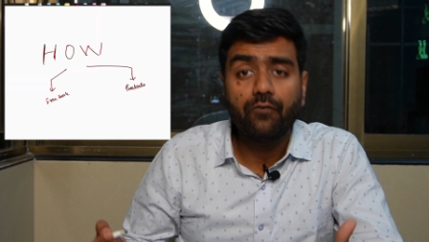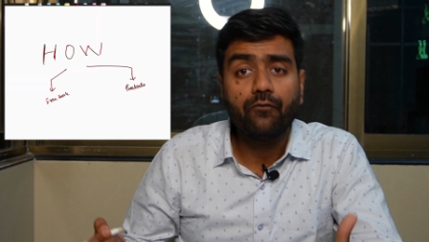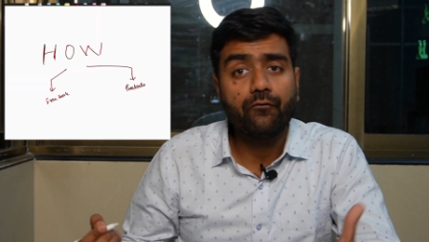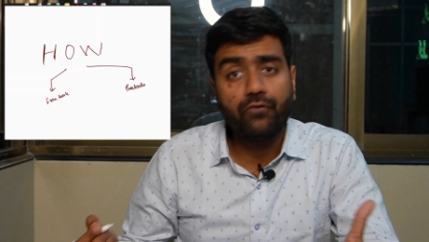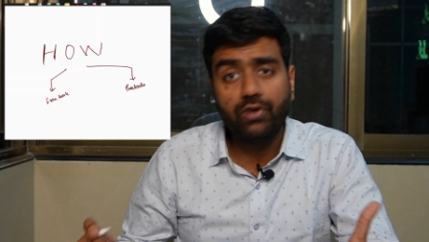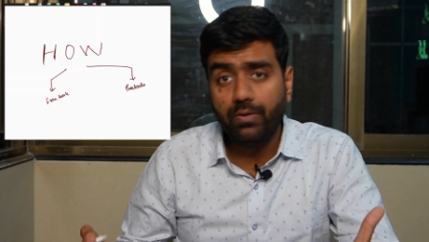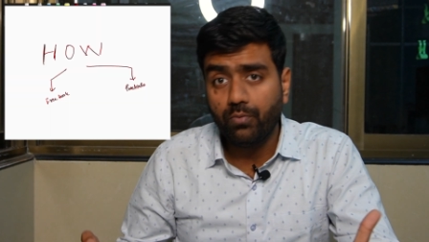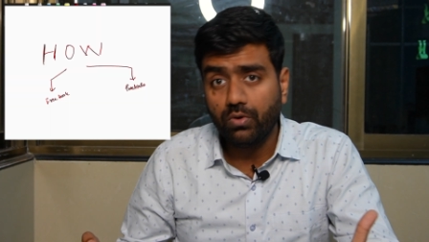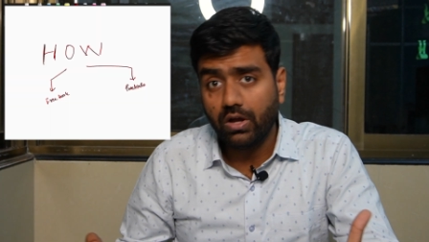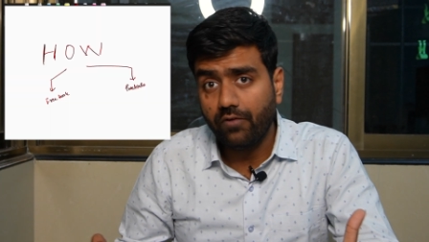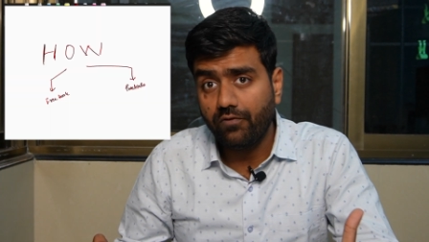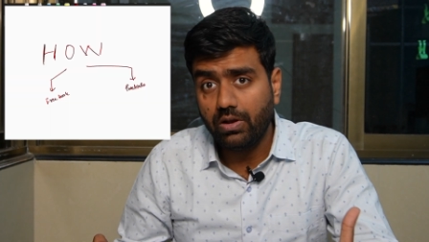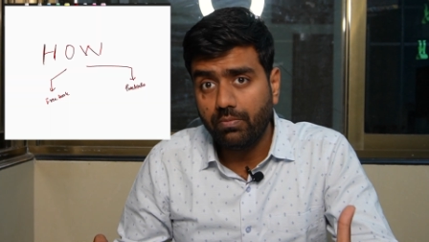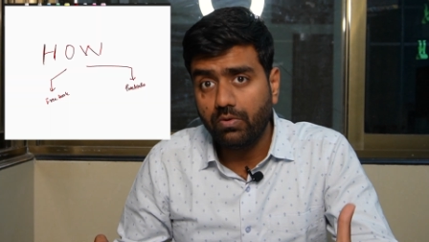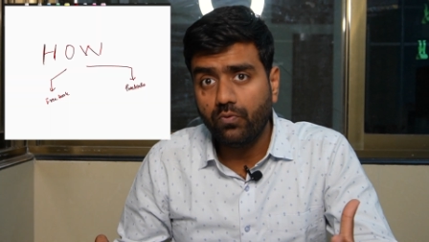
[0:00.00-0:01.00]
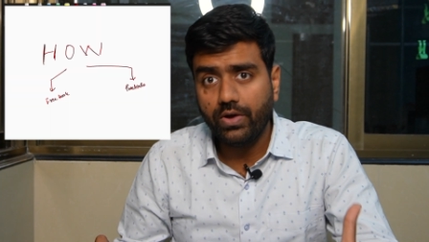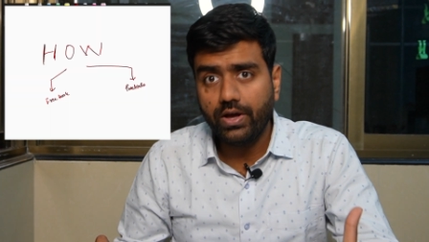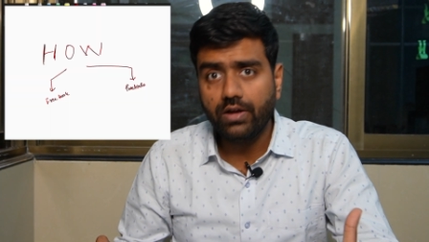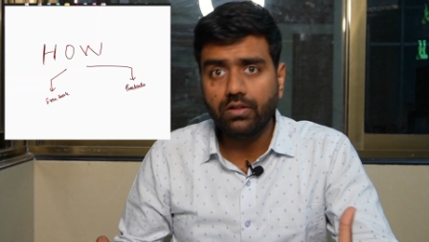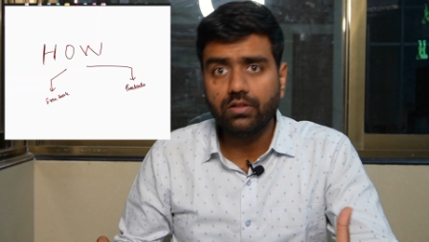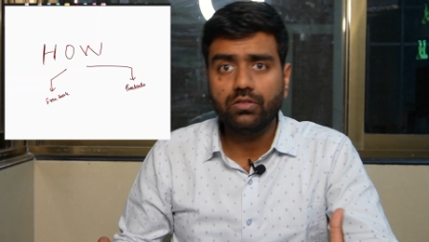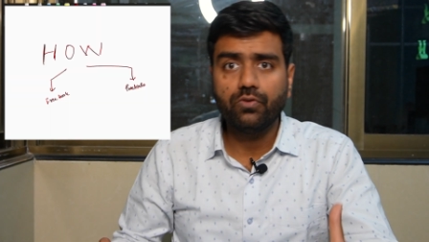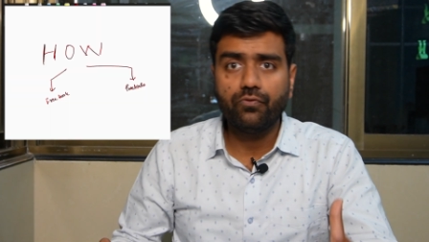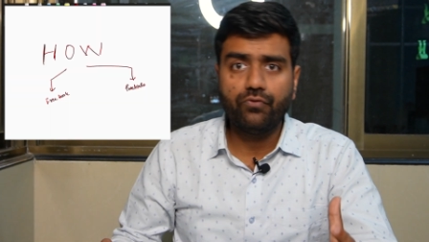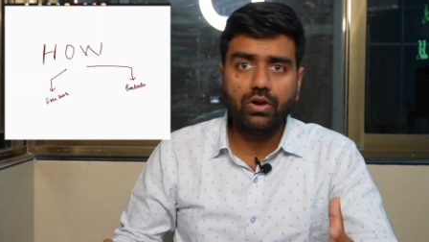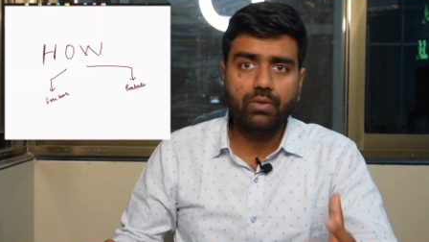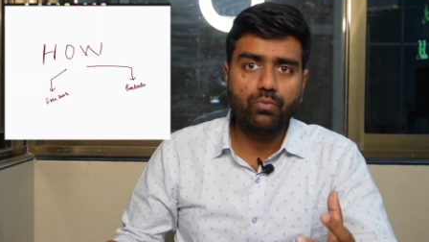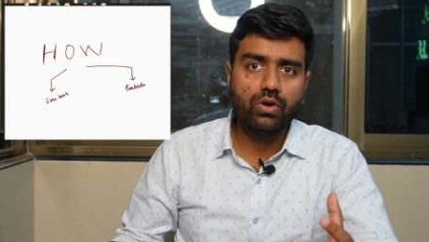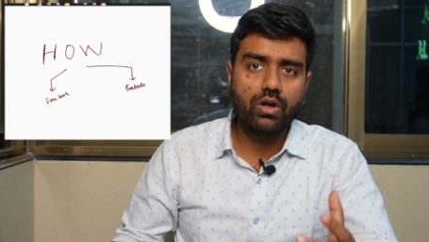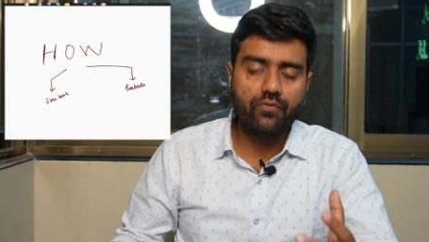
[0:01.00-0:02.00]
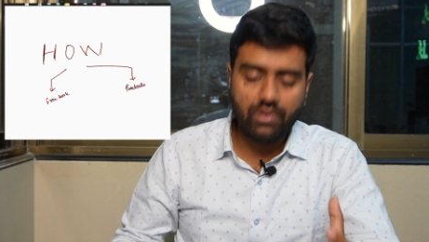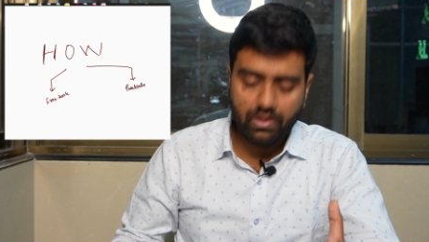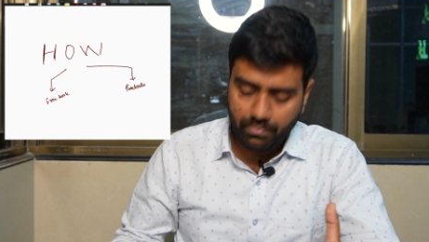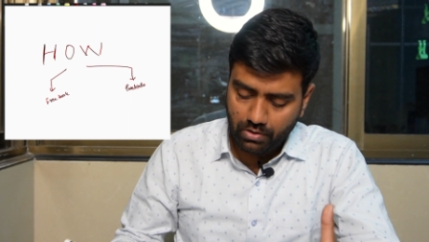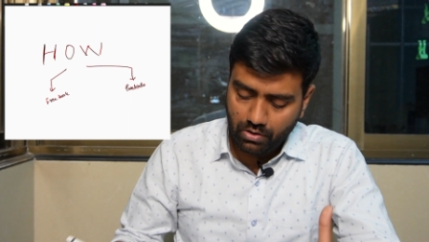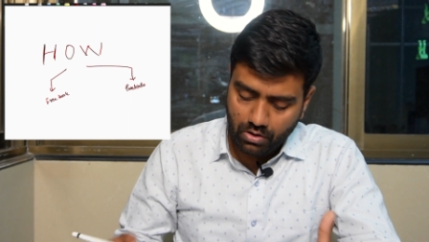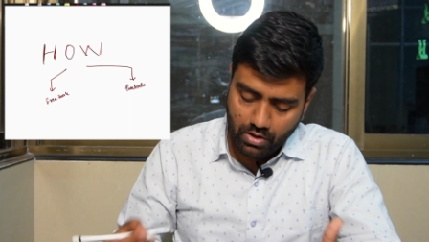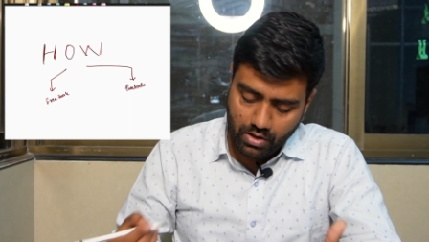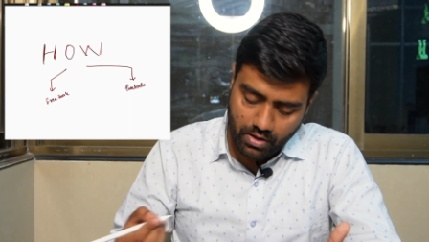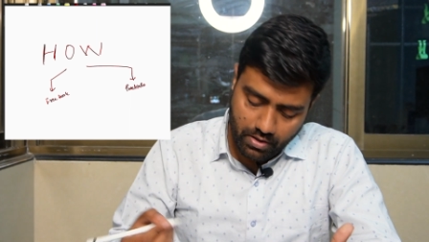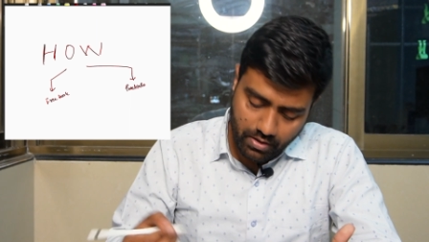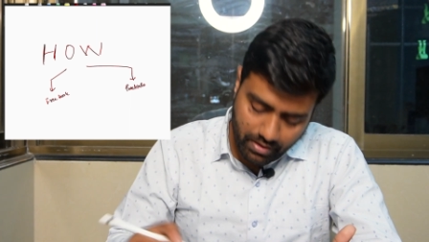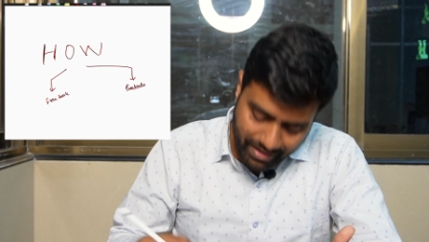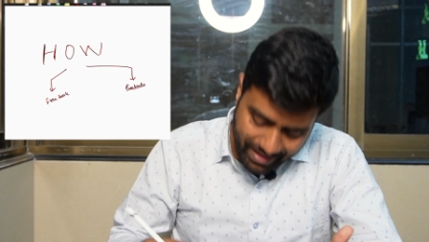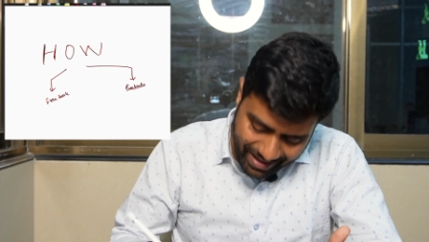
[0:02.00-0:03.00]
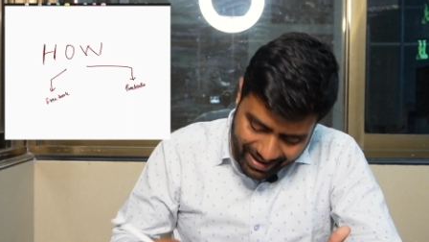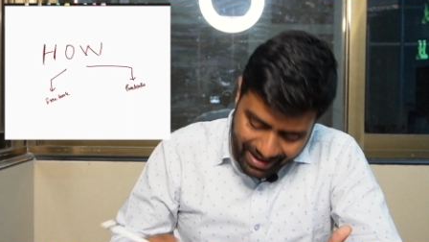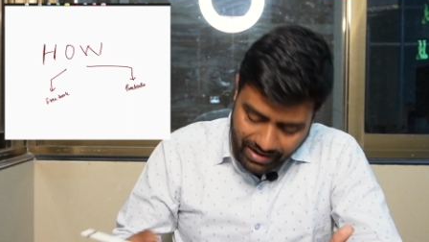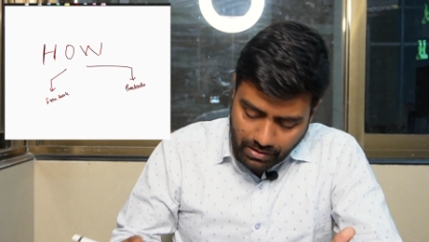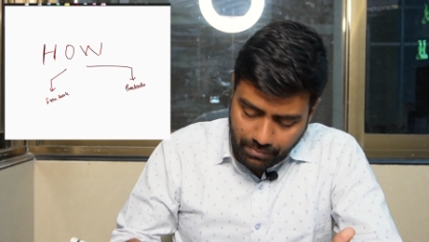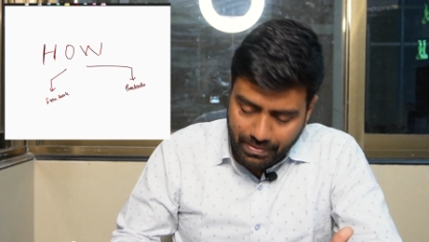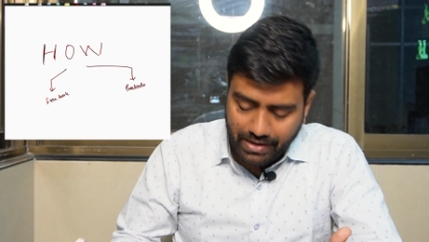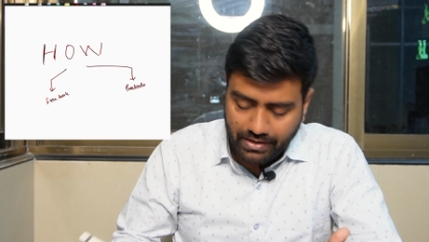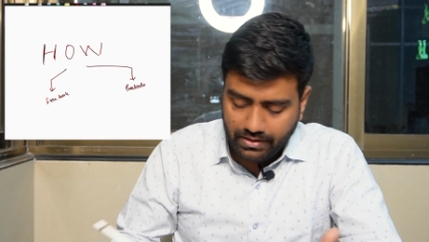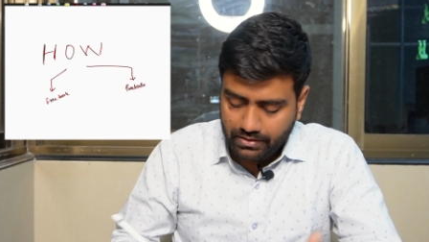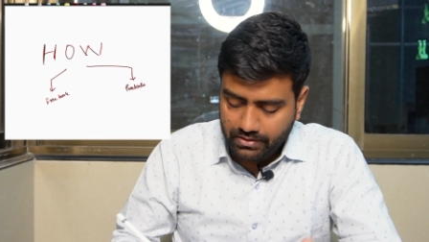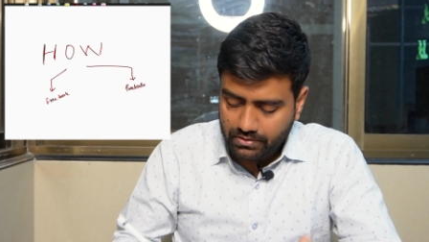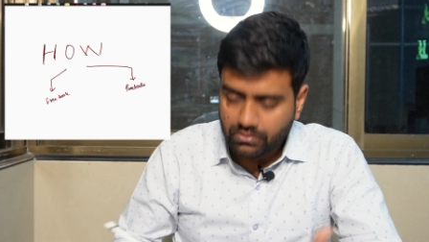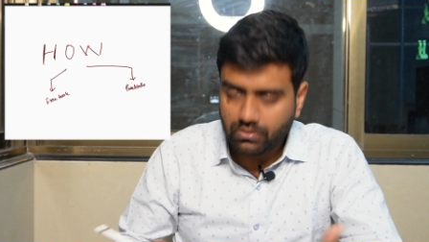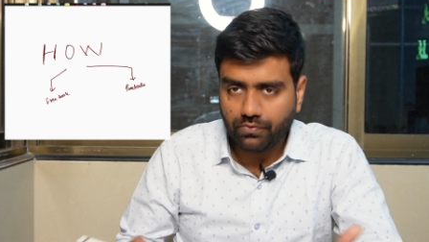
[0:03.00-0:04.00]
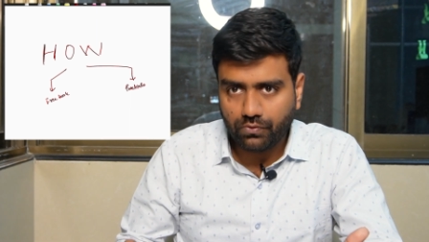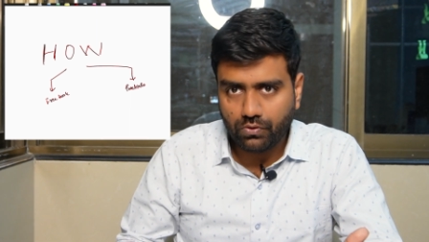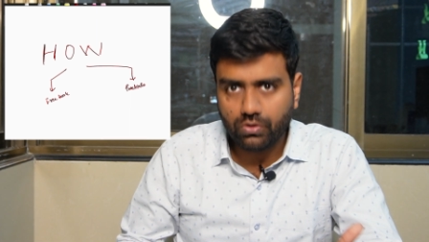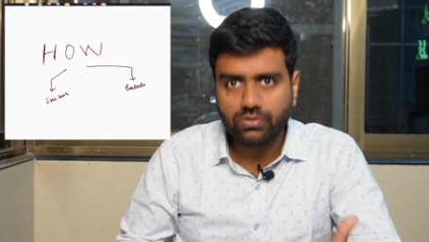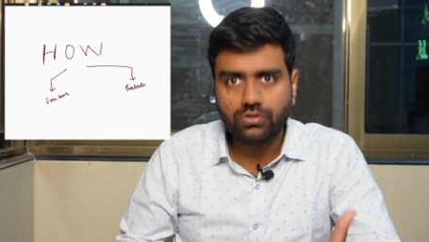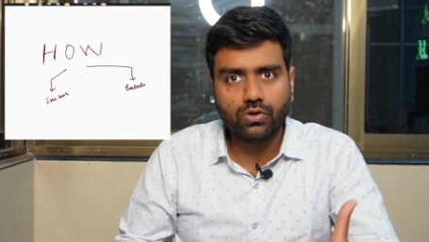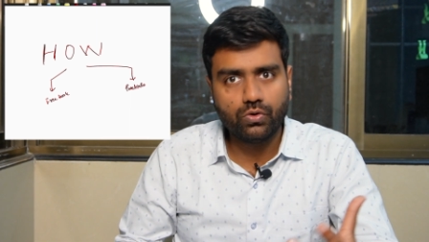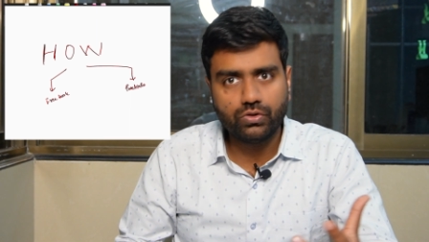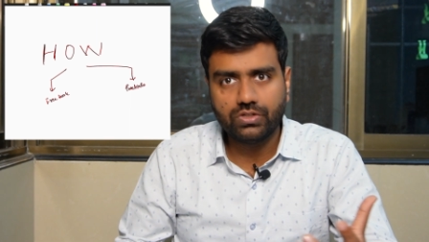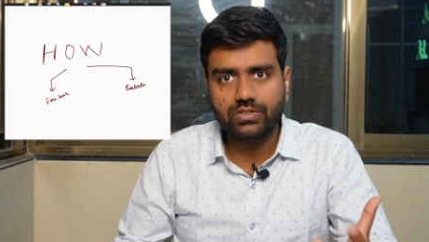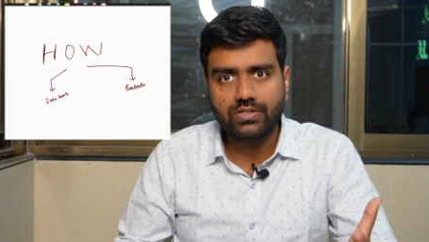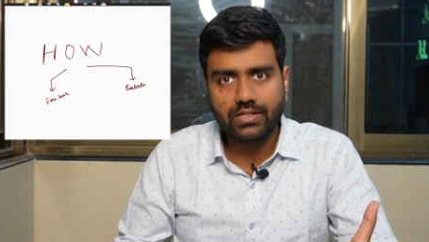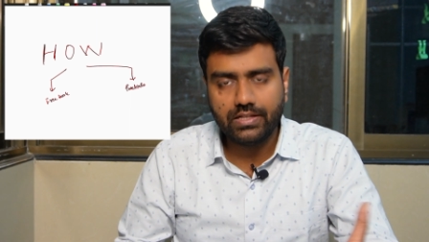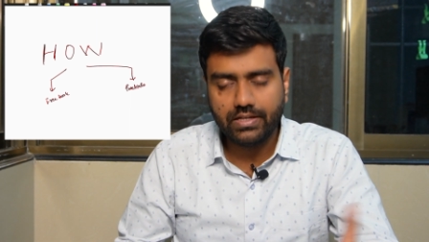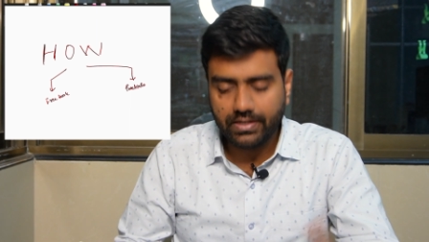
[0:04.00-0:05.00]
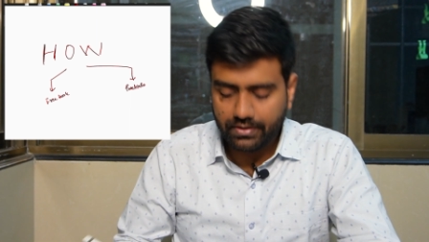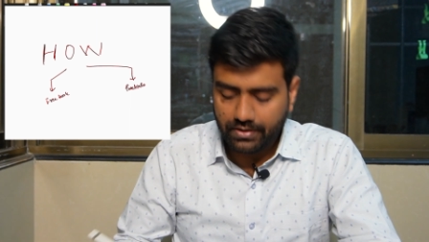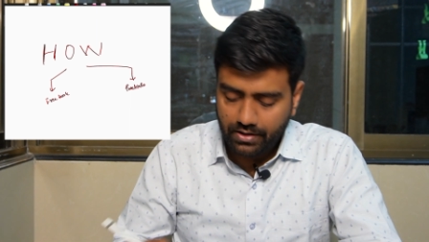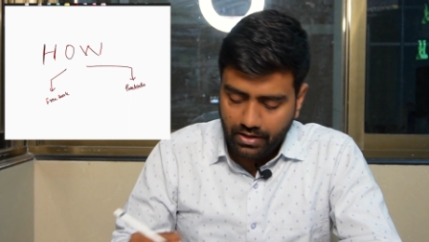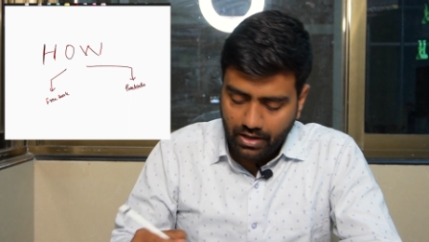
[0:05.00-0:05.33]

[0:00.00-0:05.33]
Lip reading: Free book available where? The free book available and the practicals, of course the questions are there.